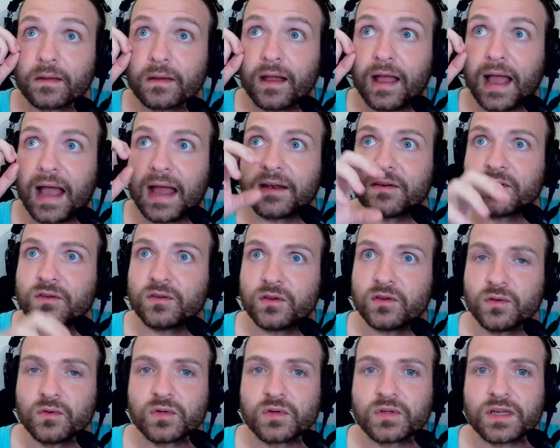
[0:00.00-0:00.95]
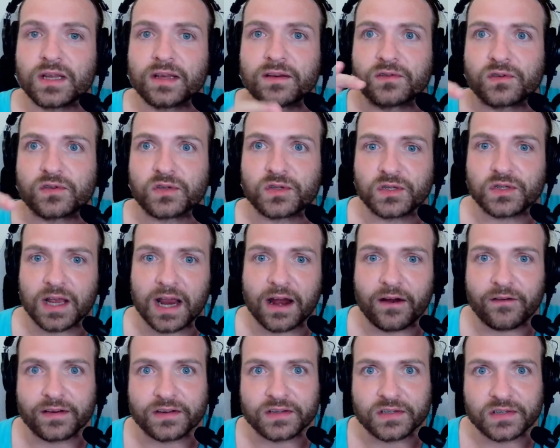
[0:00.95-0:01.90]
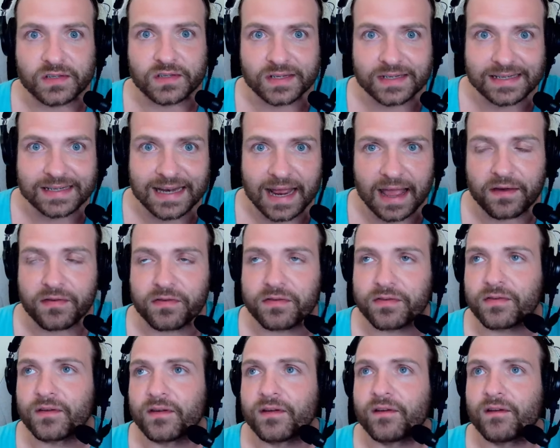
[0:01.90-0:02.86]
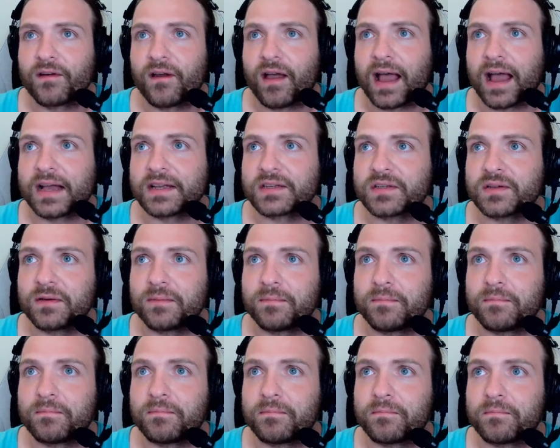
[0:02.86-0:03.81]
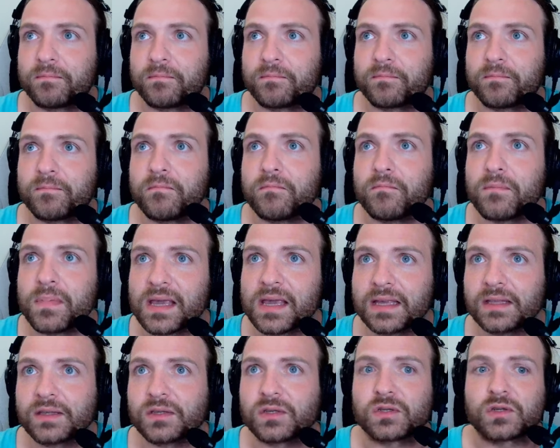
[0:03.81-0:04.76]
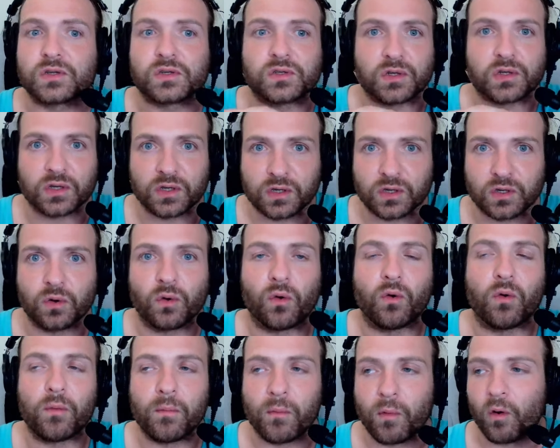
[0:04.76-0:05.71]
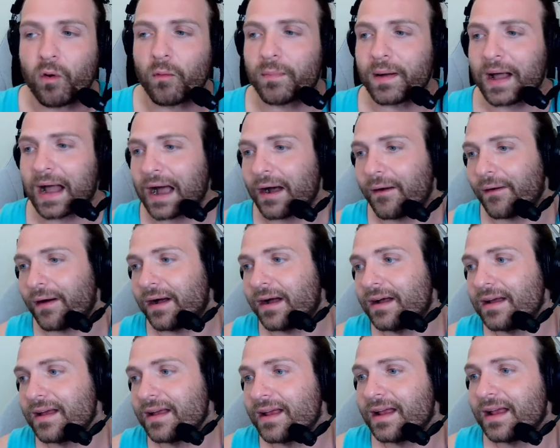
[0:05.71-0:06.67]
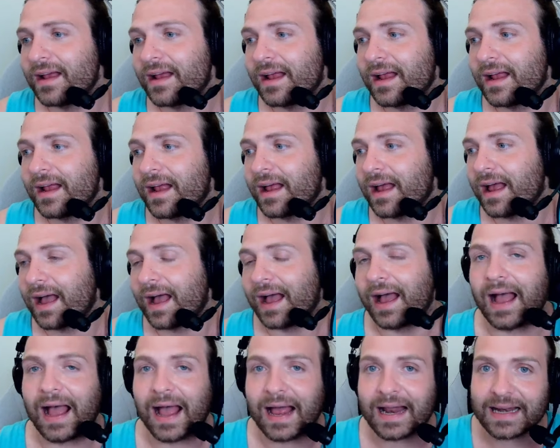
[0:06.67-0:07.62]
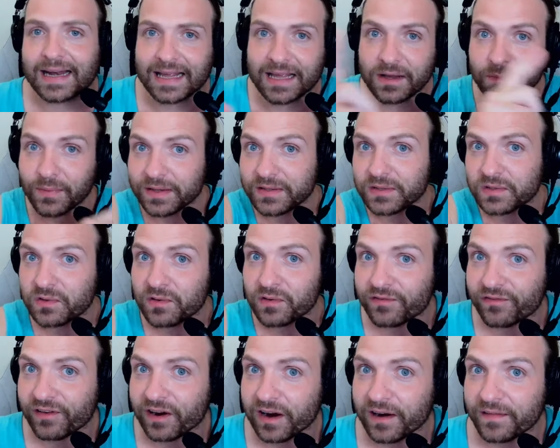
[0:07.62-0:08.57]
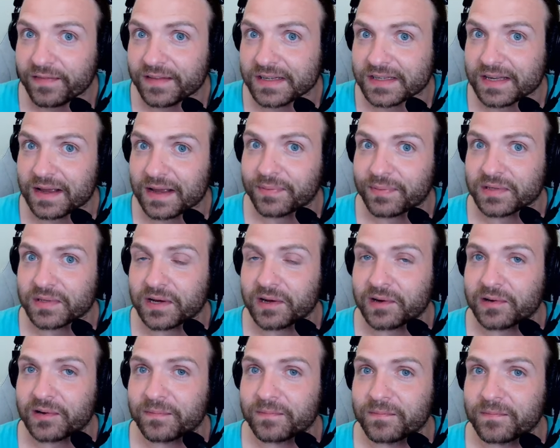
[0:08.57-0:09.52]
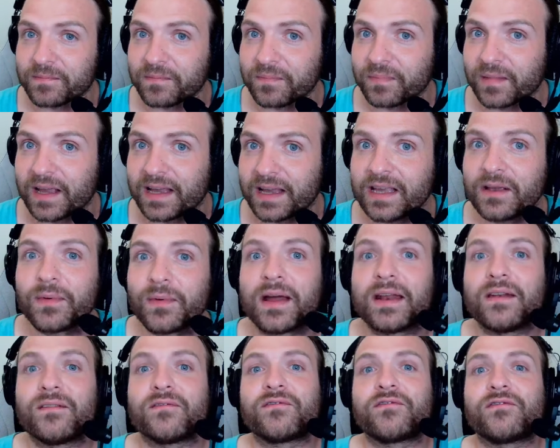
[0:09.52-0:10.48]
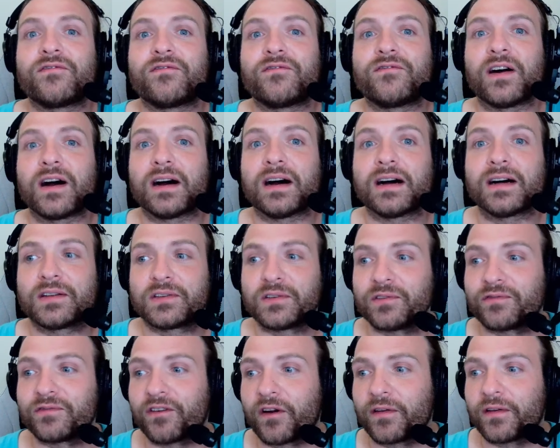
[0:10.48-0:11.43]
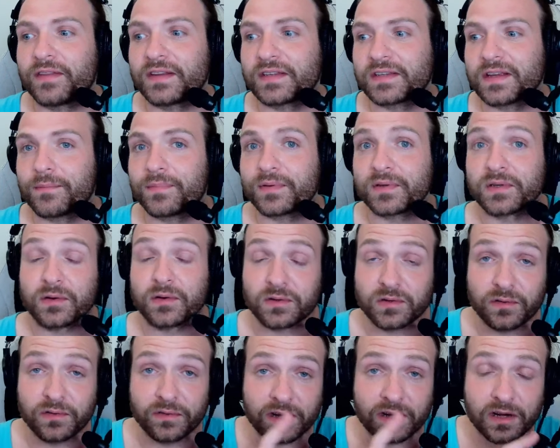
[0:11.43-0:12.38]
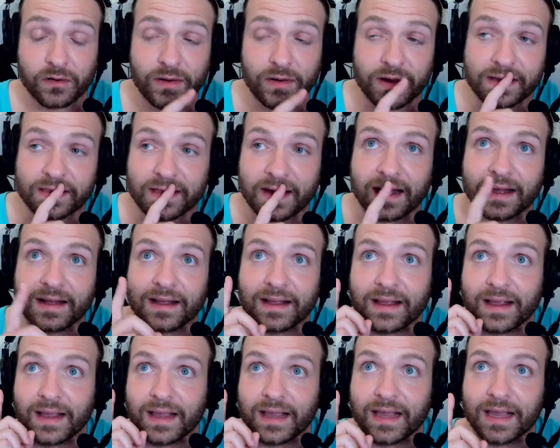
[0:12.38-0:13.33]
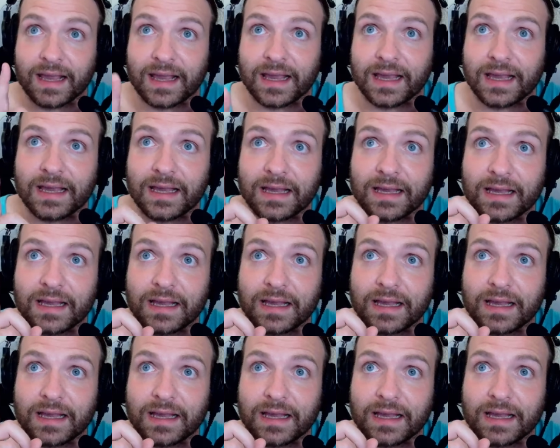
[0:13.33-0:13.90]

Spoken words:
and using Jacaerys' death as a means to secure more power. And he went too far in this episode. He went far too far in this episode to the degree that he